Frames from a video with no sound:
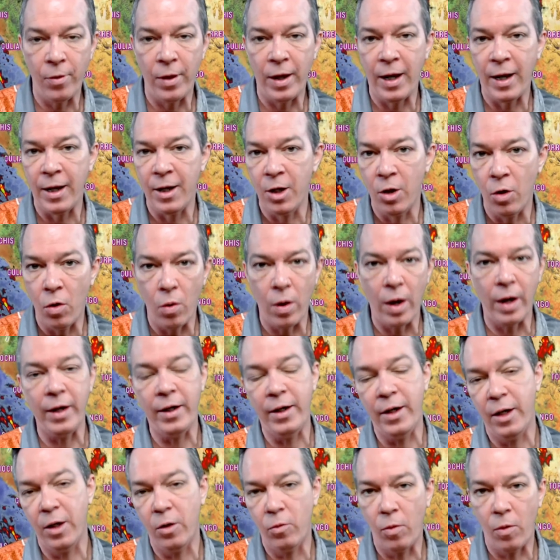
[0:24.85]
that had no
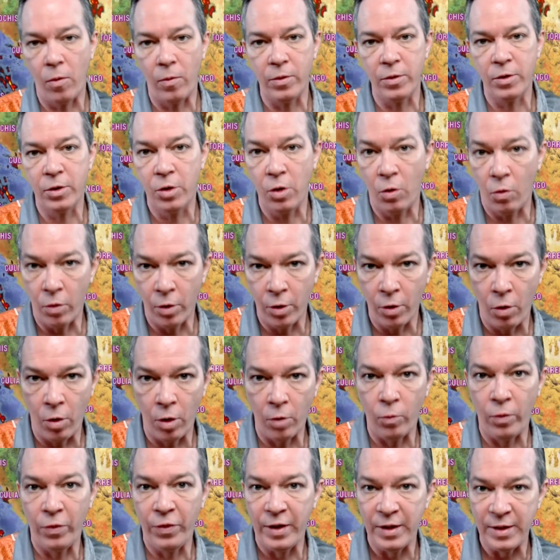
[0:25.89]
idea what was going on
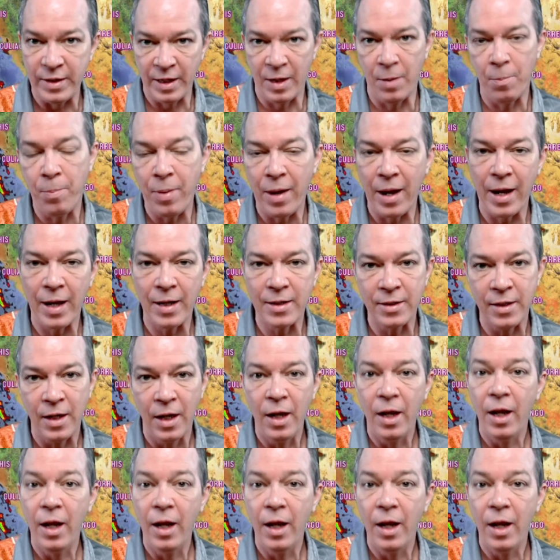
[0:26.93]
with these impacts